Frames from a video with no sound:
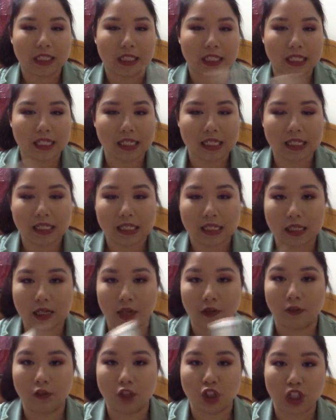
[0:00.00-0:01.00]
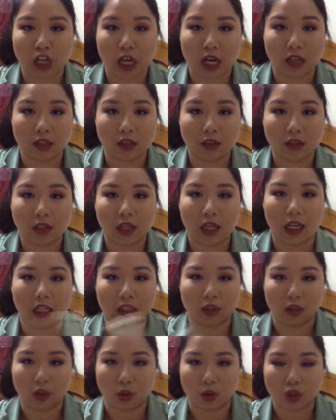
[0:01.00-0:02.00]
consistency of a gel
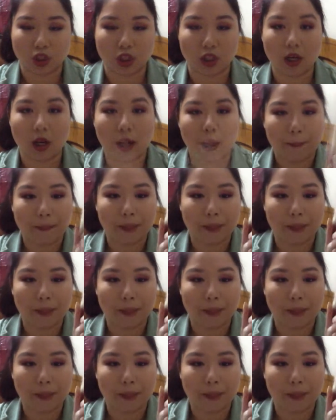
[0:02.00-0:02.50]
and a lotion,